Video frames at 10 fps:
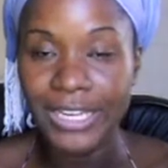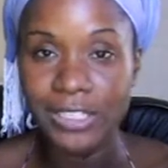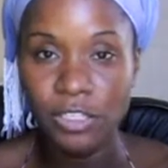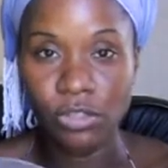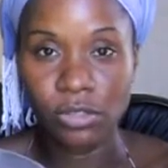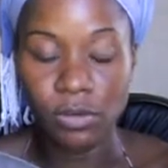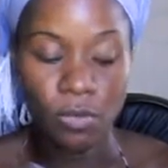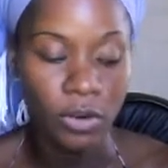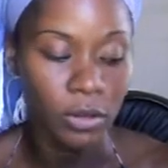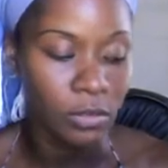I did use it
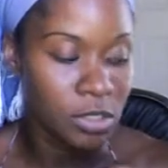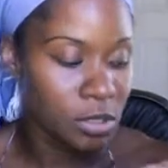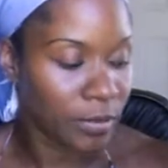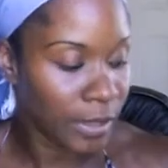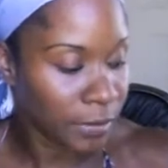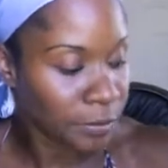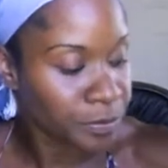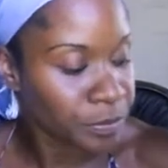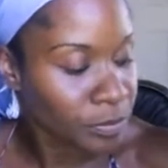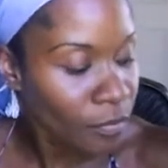more than once a week.
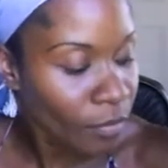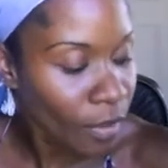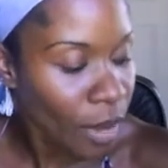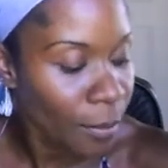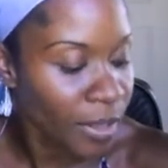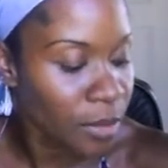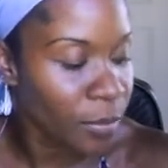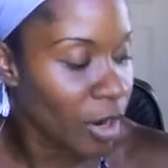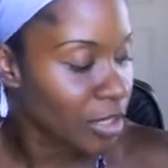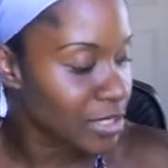But the
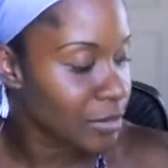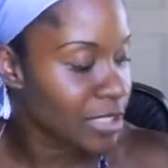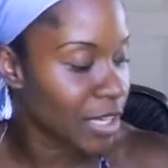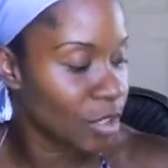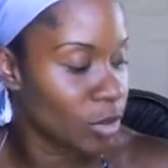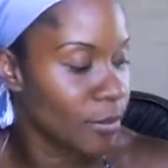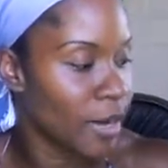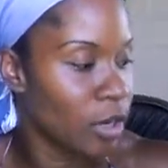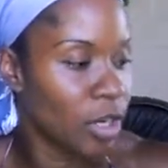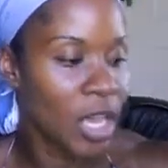products I was telling you
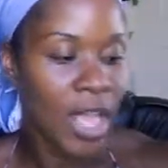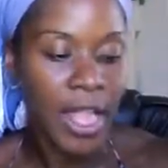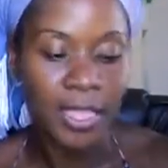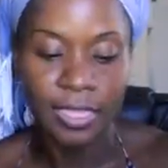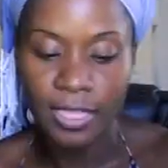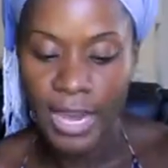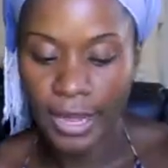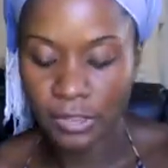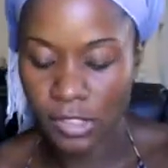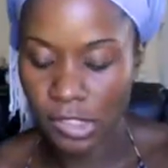about
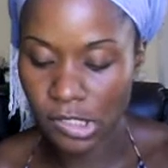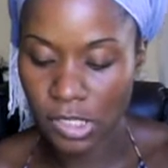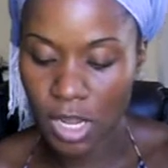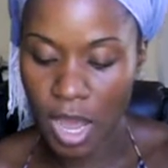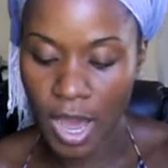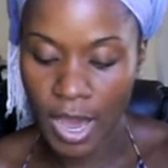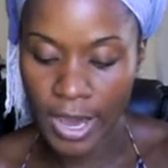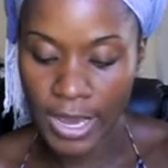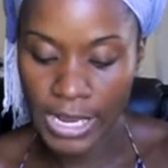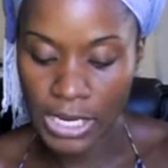that
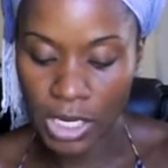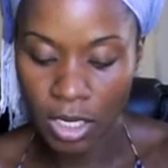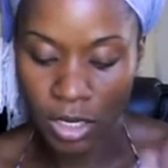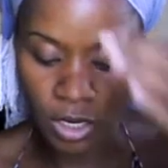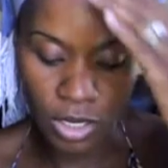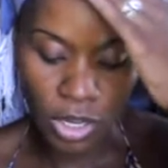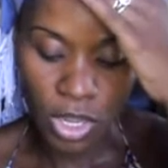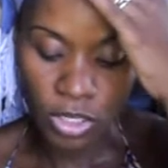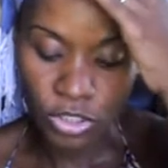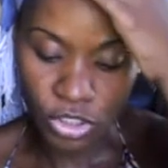I
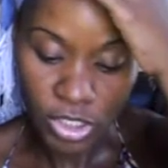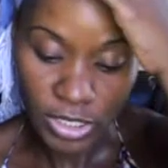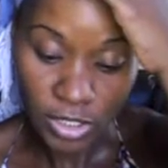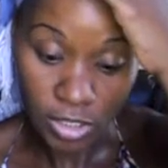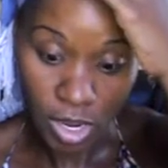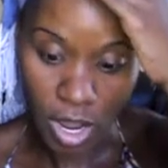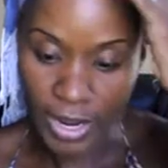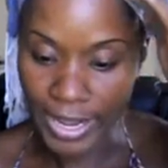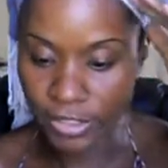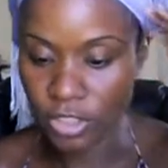just
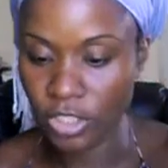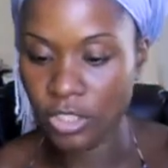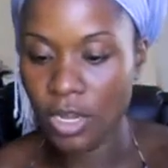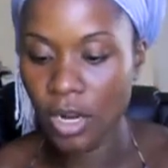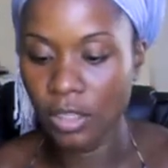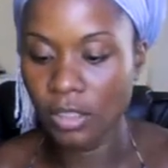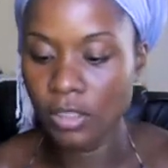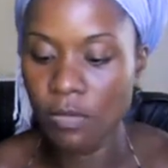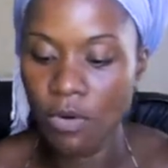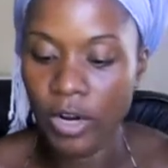got, actually just got it
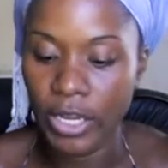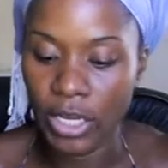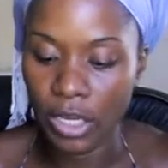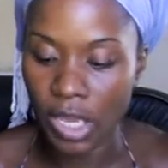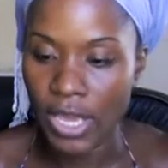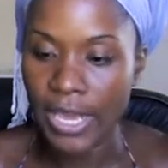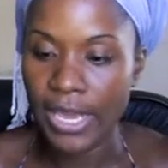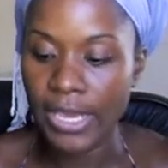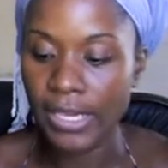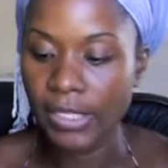this morning,
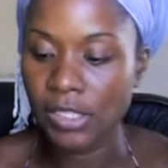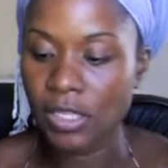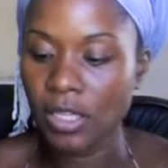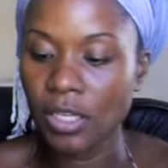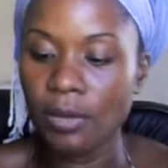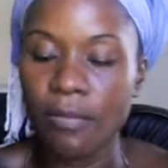is the